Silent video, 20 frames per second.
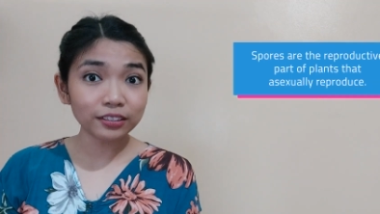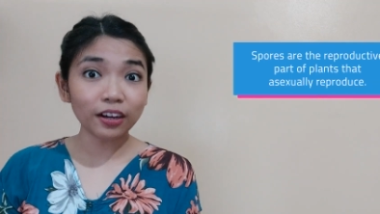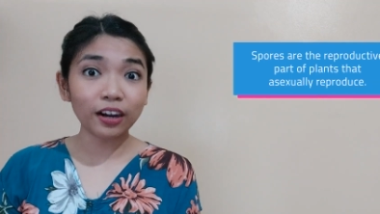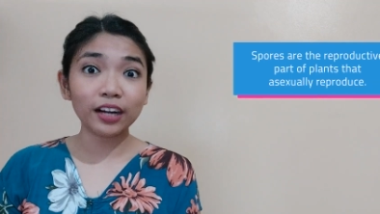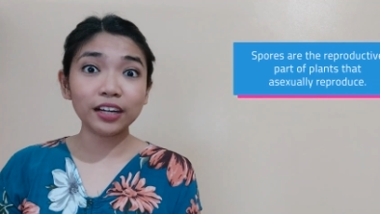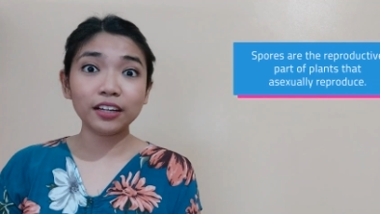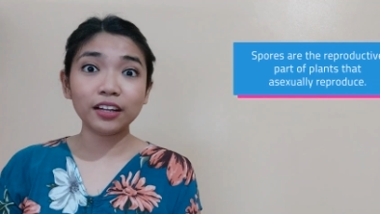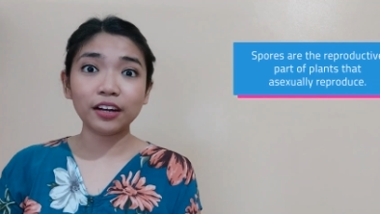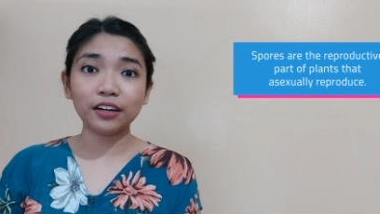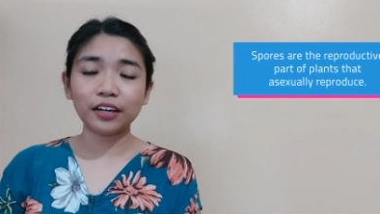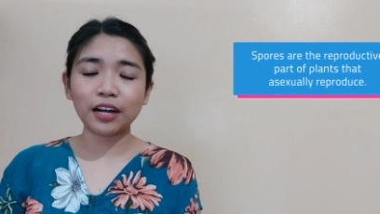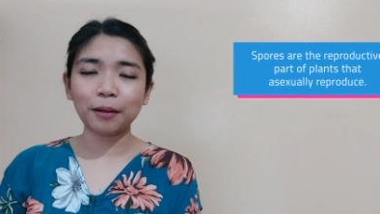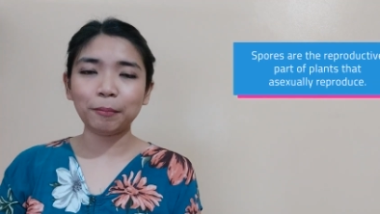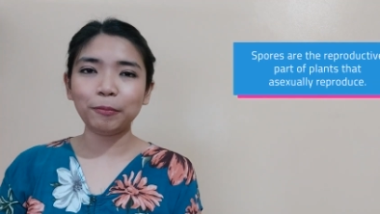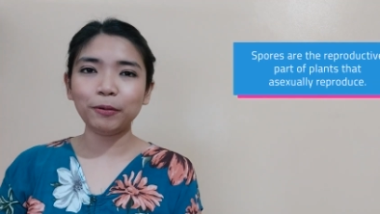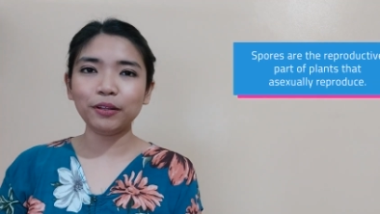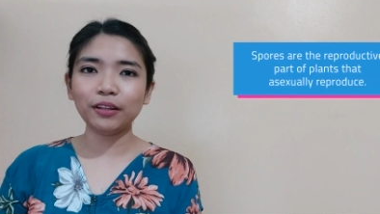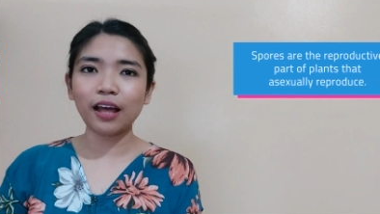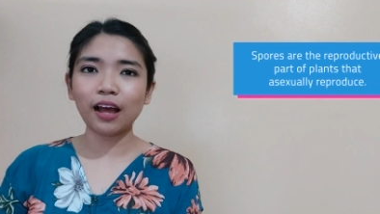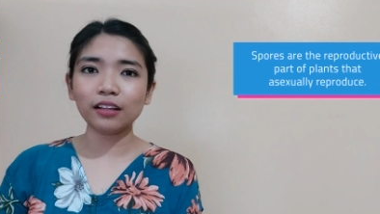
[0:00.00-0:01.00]
are the
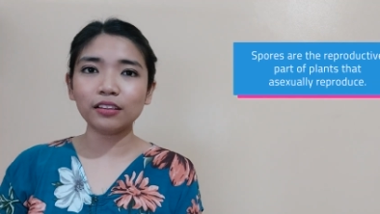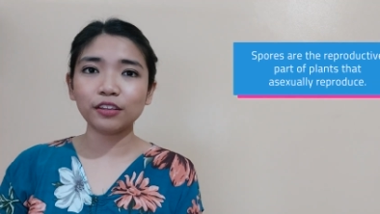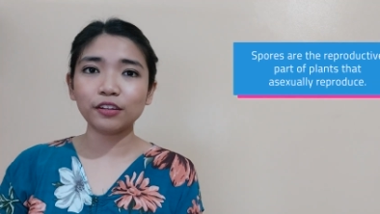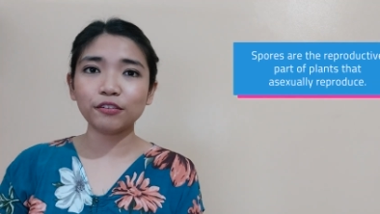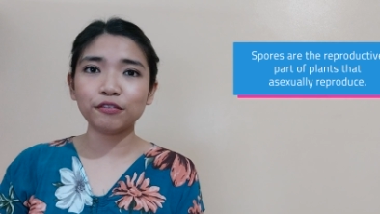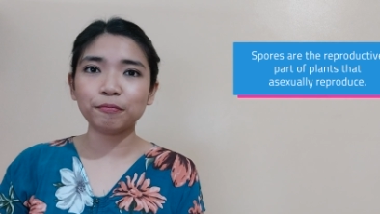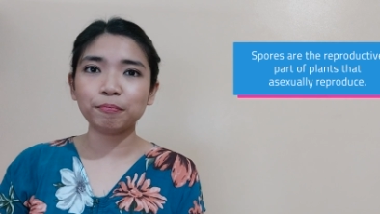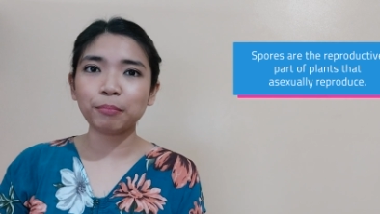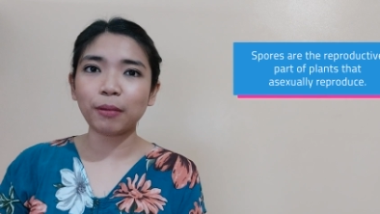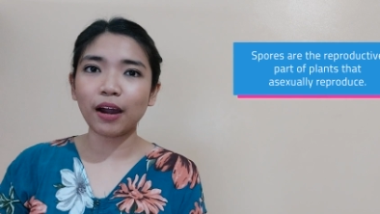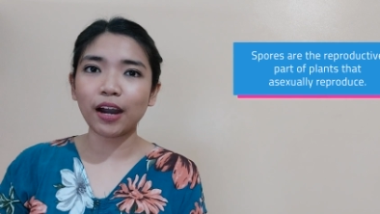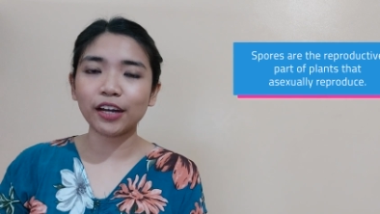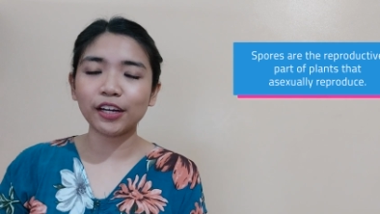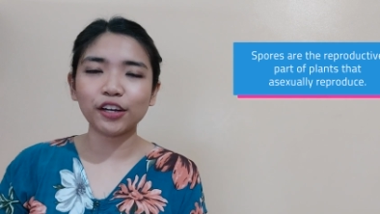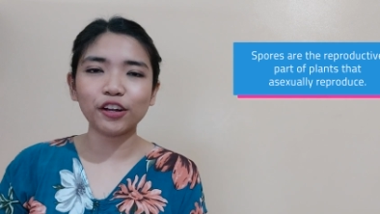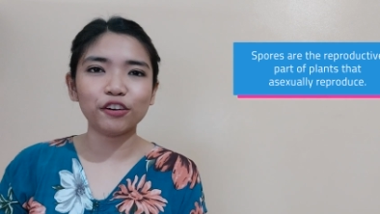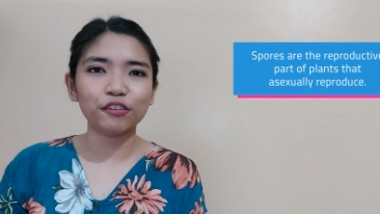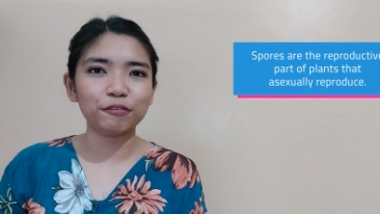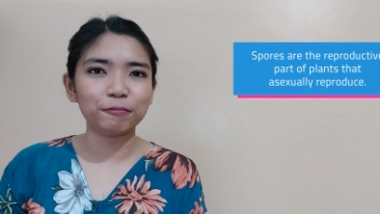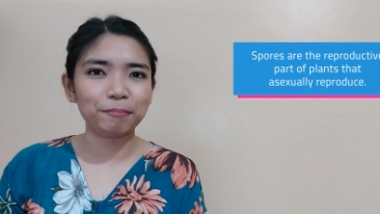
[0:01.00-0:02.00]
reproductive part
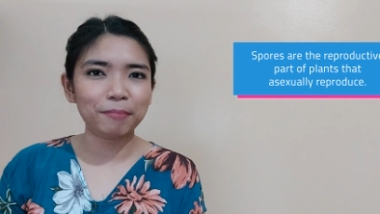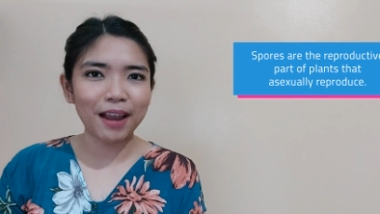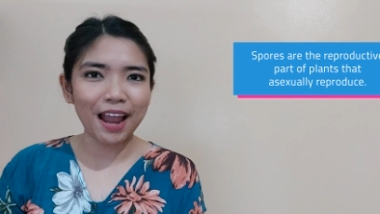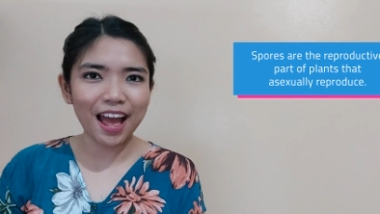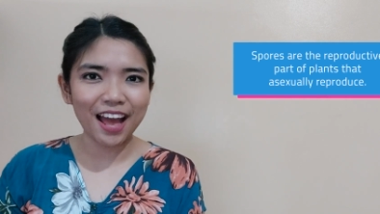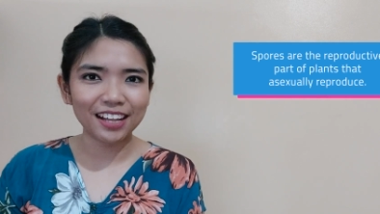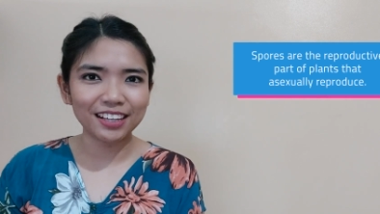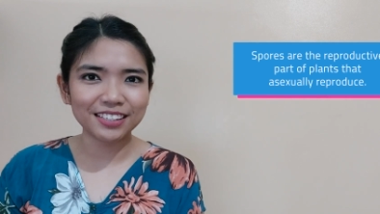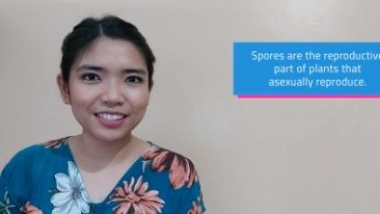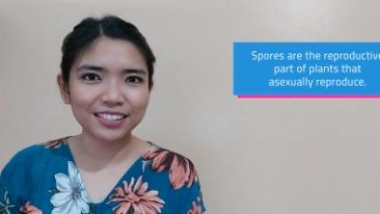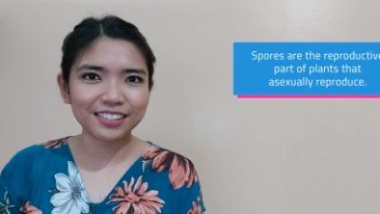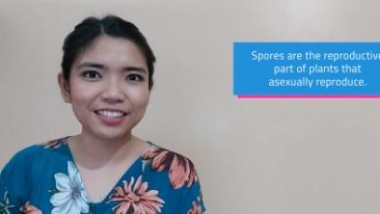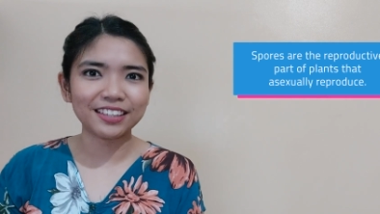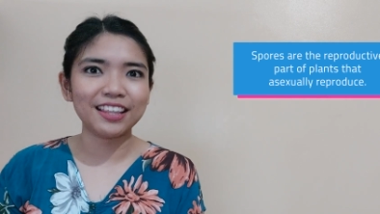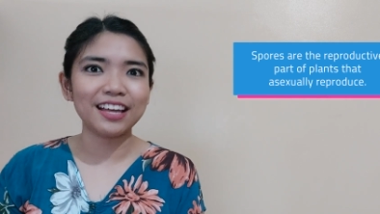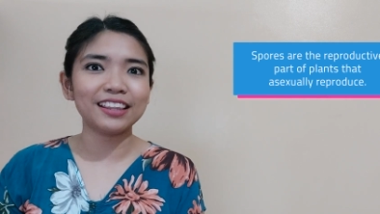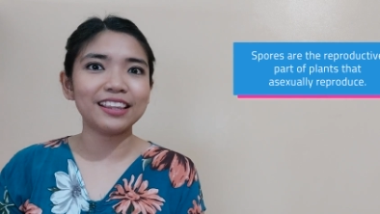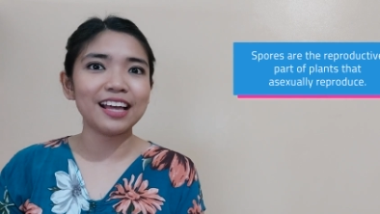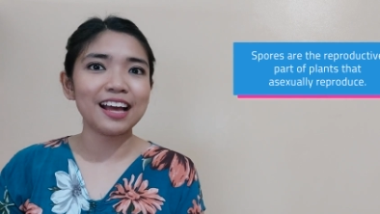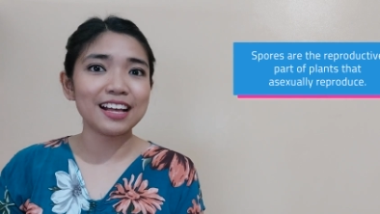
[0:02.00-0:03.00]
of plants
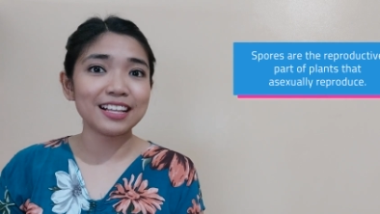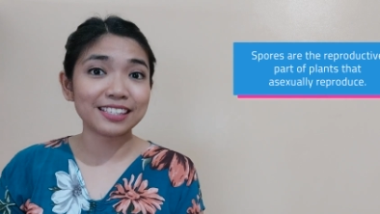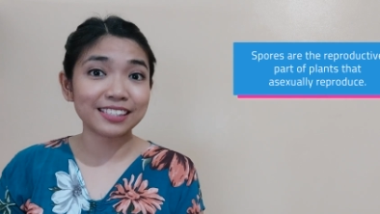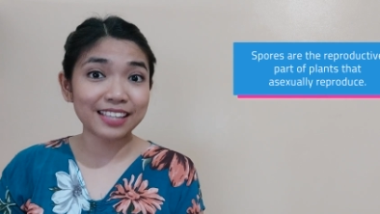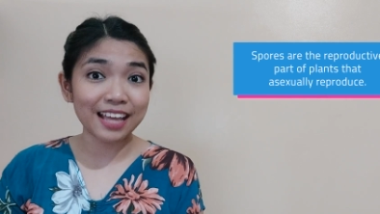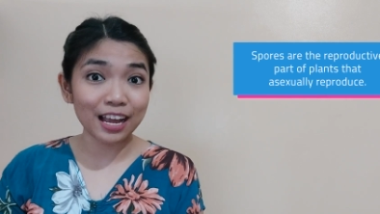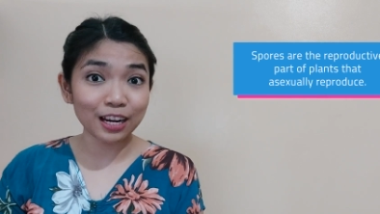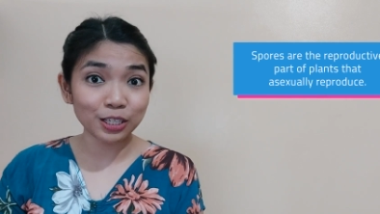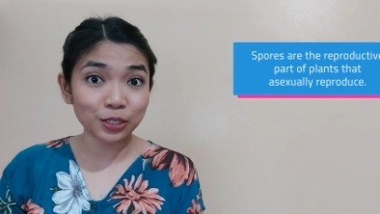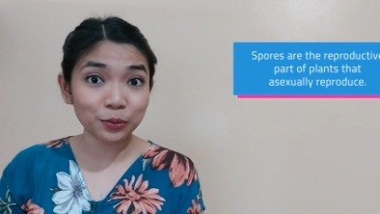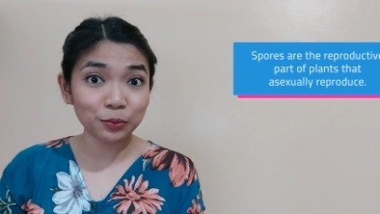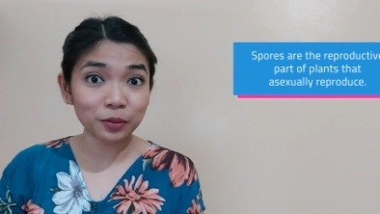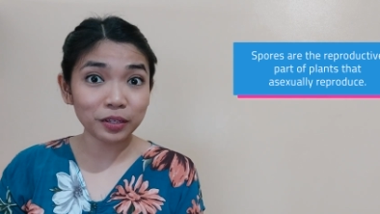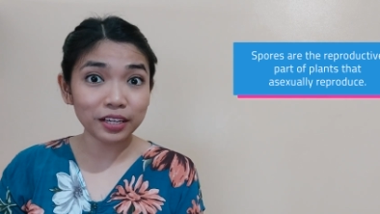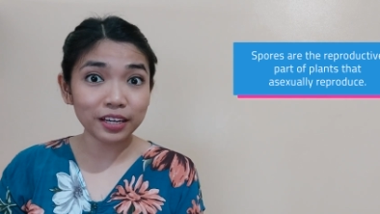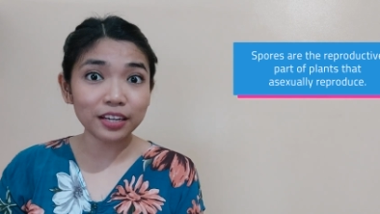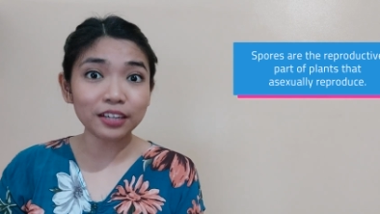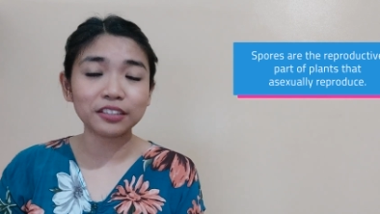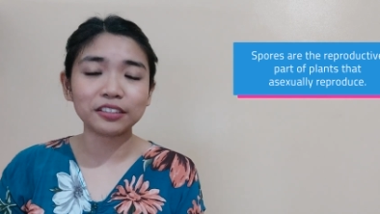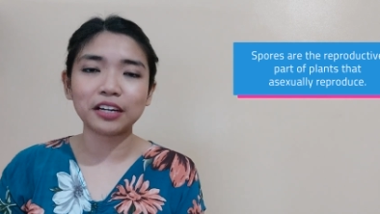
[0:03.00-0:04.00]
that
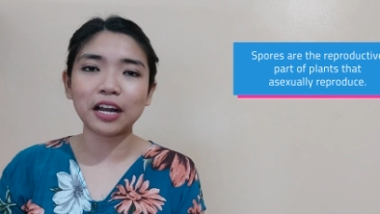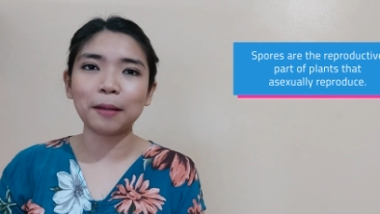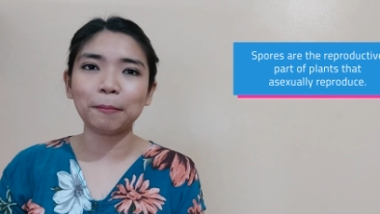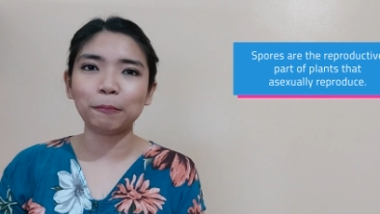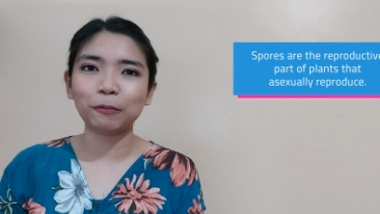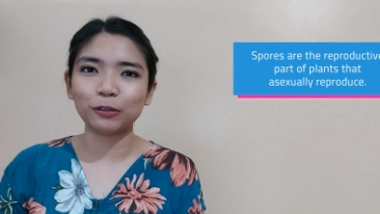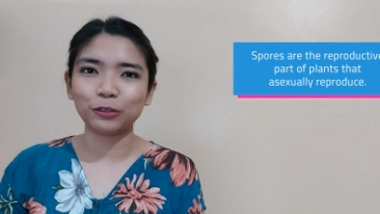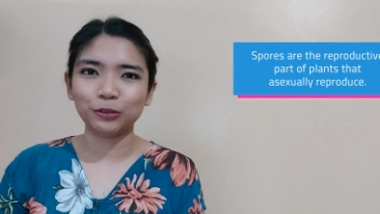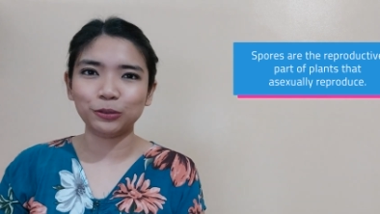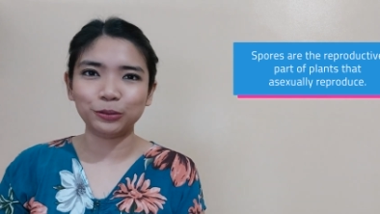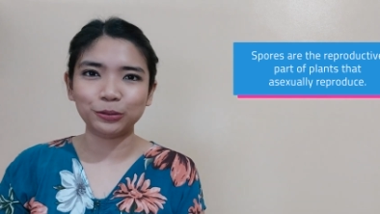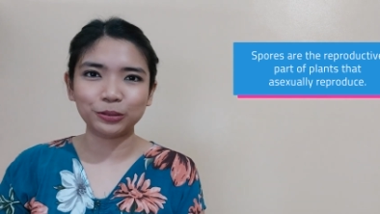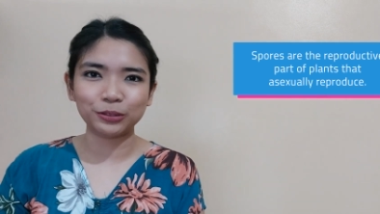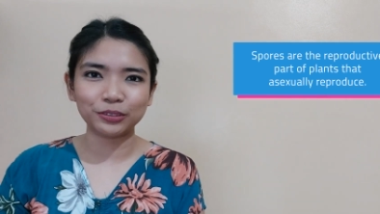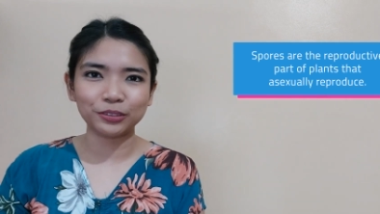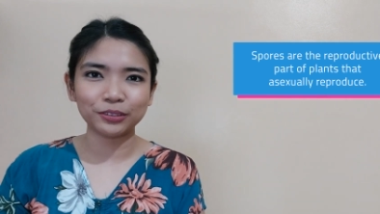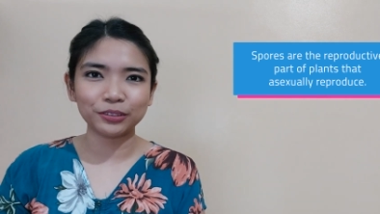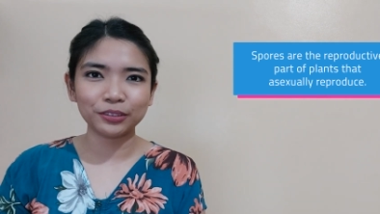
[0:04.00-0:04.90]
asexually reproduce.